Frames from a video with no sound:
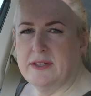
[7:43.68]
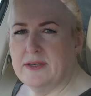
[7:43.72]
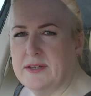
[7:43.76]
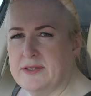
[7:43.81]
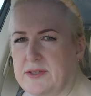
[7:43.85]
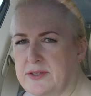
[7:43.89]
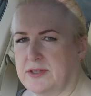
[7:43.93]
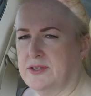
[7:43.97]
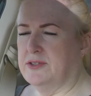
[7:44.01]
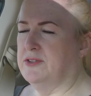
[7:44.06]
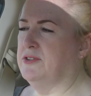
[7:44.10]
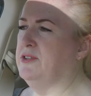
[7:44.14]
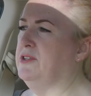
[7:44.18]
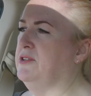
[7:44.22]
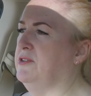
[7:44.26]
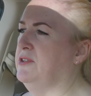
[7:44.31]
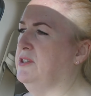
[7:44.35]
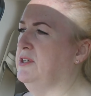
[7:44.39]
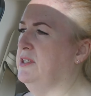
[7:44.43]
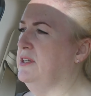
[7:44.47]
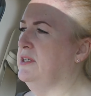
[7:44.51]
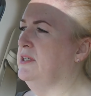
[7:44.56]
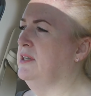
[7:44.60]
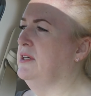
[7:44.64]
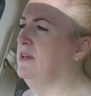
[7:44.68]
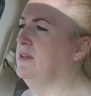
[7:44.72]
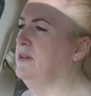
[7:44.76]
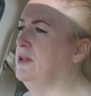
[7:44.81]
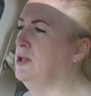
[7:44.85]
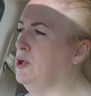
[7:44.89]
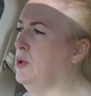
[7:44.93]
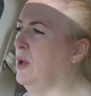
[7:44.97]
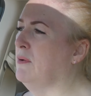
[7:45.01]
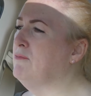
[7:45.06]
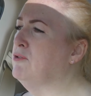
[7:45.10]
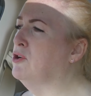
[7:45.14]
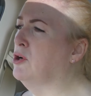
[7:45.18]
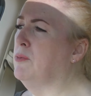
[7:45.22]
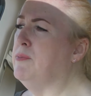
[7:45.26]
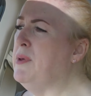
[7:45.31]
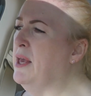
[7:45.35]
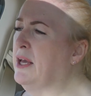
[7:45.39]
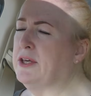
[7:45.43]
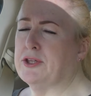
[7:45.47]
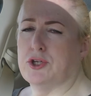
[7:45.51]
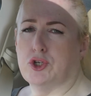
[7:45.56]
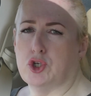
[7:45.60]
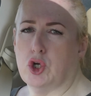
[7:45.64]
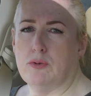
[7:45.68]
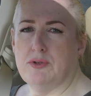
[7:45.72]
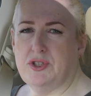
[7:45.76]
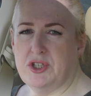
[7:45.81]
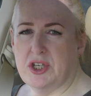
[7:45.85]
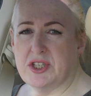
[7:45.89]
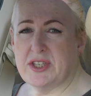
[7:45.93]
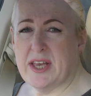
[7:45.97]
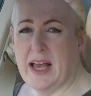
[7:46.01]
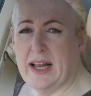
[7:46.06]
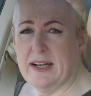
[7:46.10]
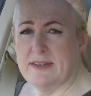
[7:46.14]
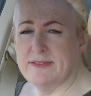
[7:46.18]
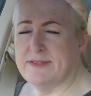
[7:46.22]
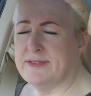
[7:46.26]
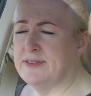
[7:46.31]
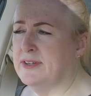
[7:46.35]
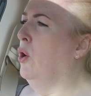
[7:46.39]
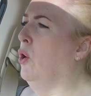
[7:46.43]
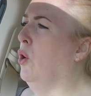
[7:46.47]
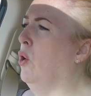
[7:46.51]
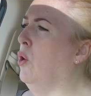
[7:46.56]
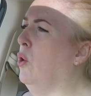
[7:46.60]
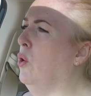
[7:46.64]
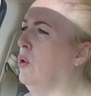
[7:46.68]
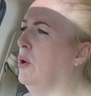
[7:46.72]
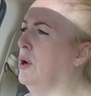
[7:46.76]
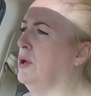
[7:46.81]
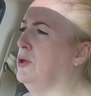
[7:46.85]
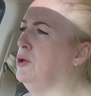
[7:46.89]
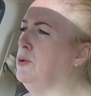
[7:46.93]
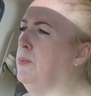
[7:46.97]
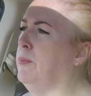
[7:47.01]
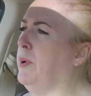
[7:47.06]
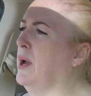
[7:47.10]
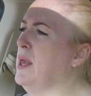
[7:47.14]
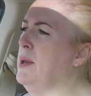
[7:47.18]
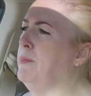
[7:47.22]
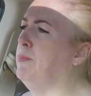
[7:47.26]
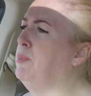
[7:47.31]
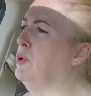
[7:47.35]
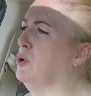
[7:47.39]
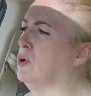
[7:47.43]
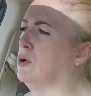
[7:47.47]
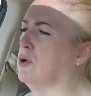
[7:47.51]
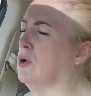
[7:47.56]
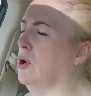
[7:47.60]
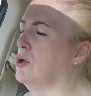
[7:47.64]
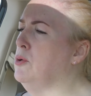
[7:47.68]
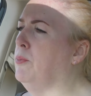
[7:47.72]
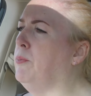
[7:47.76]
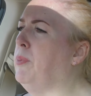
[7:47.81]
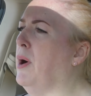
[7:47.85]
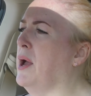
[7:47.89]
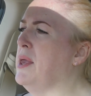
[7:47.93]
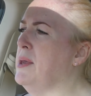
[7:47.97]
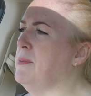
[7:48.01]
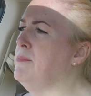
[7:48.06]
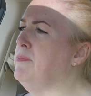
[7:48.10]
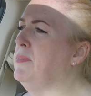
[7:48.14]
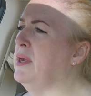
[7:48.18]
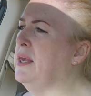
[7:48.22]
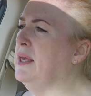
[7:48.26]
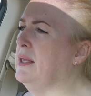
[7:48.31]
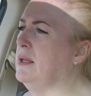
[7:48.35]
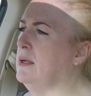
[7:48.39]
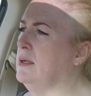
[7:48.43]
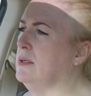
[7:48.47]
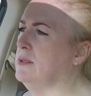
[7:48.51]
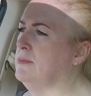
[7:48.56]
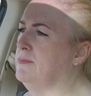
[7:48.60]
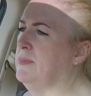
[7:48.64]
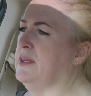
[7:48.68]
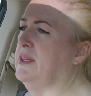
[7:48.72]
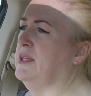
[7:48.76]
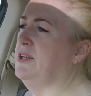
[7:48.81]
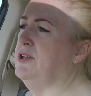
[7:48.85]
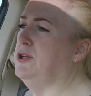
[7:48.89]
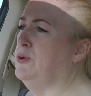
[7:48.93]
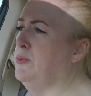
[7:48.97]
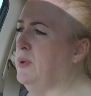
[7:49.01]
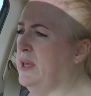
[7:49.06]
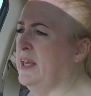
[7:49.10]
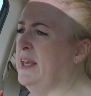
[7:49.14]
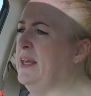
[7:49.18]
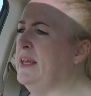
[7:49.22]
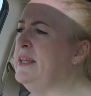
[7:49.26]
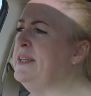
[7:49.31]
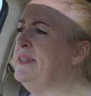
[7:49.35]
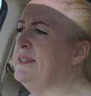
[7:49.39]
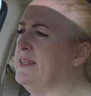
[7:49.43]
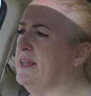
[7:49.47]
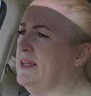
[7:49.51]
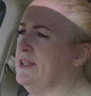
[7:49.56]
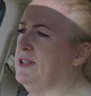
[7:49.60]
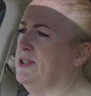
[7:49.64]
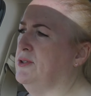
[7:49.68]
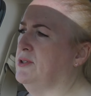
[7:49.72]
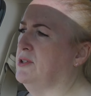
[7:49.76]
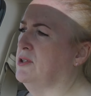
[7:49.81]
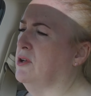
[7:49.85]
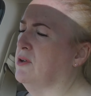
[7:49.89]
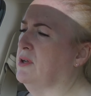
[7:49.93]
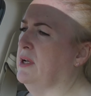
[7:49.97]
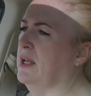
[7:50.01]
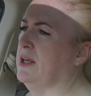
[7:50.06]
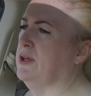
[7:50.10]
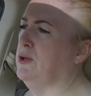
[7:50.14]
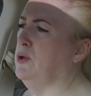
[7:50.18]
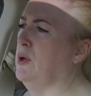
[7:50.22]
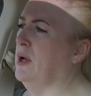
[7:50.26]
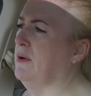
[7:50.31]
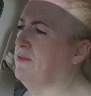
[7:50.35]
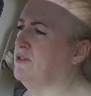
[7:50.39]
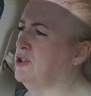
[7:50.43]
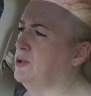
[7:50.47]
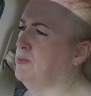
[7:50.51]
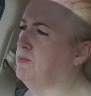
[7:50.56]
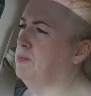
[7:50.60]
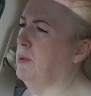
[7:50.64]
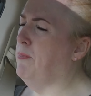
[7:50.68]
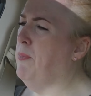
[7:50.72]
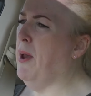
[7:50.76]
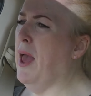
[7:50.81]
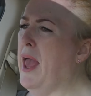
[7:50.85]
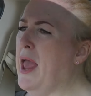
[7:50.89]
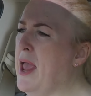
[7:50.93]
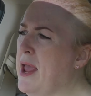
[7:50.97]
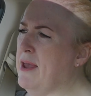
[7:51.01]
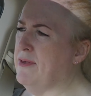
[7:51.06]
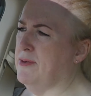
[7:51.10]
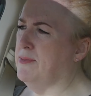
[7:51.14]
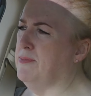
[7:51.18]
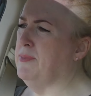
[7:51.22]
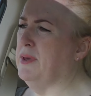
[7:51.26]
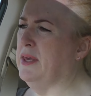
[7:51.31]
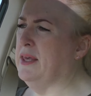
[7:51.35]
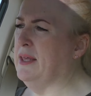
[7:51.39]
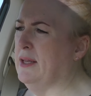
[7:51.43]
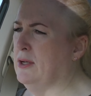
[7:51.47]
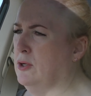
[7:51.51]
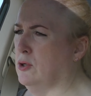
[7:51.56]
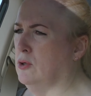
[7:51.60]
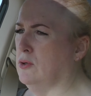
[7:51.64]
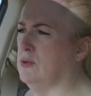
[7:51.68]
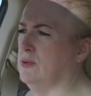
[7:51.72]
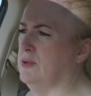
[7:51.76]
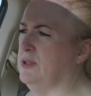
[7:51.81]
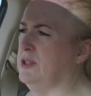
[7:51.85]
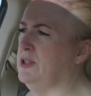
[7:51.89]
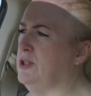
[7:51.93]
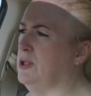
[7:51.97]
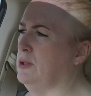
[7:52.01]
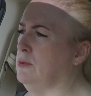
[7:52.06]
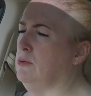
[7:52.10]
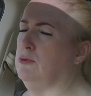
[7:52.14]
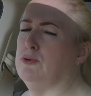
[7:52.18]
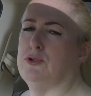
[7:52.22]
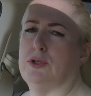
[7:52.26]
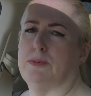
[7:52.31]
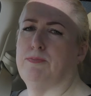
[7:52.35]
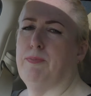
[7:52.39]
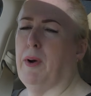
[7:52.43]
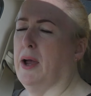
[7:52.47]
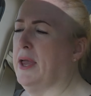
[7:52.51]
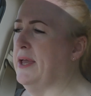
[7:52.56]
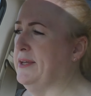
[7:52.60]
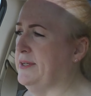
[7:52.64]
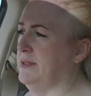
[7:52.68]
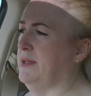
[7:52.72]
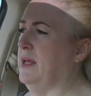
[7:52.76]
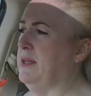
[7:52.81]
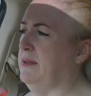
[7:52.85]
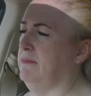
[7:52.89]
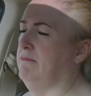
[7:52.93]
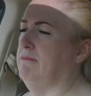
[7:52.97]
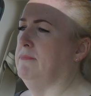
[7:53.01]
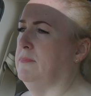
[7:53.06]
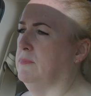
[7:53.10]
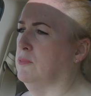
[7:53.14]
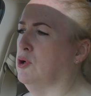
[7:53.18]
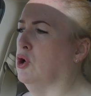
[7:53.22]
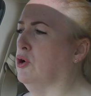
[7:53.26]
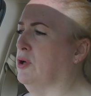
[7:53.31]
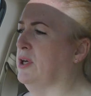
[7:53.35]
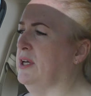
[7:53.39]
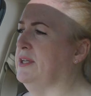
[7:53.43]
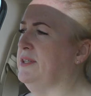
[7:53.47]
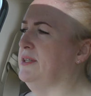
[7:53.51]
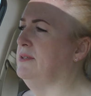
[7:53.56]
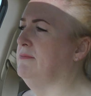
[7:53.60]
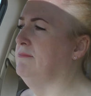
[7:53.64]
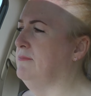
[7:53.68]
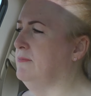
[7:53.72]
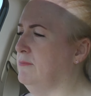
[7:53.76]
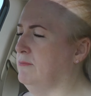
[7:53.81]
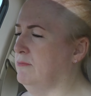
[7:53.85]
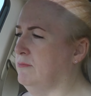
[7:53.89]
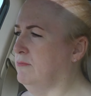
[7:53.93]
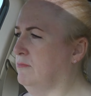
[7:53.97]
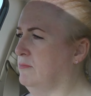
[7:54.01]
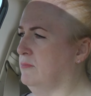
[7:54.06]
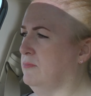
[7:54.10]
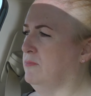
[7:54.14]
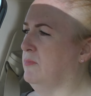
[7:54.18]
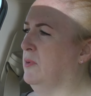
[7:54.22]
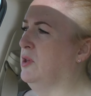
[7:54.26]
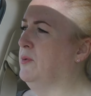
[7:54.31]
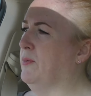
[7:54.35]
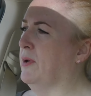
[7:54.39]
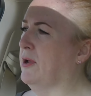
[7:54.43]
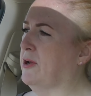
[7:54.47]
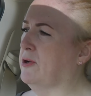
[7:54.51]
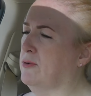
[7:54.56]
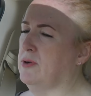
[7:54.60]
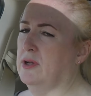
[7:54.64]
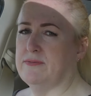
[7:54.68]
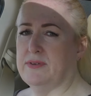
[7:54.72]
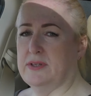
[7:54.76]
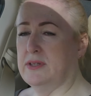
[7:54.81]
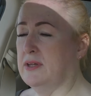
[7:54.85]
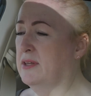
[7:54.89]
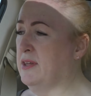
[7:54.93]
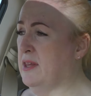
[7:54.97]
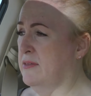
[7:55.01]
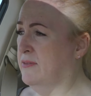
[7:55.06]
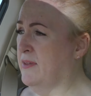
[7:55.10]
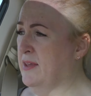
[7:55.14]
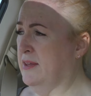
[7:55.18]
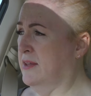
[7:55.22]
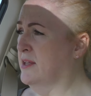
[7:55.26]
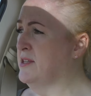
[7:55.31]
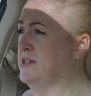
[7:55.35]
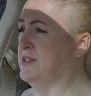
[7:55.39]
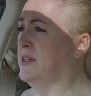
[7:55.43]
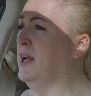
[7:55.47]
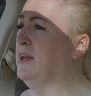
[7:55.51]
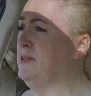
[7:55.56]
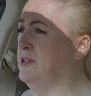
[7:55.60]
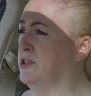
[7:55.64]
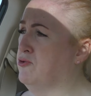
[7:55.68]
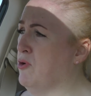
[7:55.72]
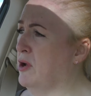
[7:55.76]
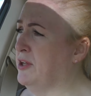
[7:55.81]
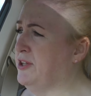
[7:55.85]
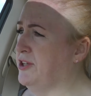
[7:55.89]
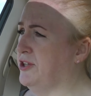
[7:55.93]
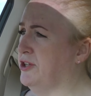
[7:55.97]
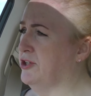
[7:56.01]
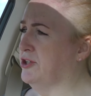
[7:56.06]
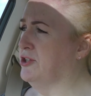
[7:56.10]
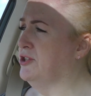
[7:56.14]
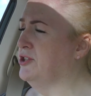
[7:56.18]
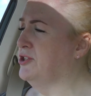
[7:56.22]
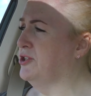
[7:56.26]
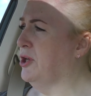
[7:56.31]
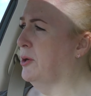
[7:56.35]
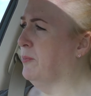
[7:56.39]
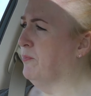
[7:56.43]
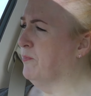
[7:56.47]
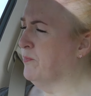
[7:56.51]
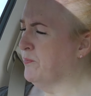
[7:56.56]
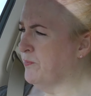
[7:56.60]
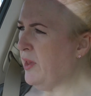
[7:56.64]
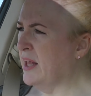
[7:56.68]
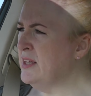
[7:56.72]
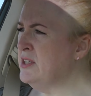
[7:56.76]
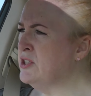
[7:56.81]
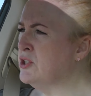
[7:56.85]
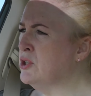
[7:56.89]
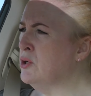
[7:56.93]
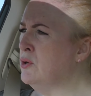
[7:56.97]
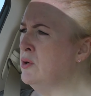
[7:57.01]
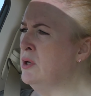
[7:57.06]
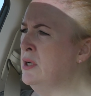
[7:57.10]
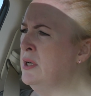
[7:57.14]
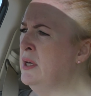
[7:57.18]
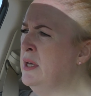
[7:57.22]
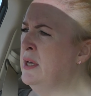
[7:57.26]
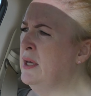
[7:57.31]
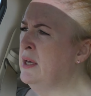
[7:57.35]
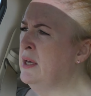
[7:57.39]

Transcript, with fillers: you know, you am not to make the shows yourself. Or you buy a book, or you buy a meal, and then you eat it. It's not like you have to prepare the meal, or you know, you just buy it and then cook it in the microwave, and then it's done. It's ready to consume. And so,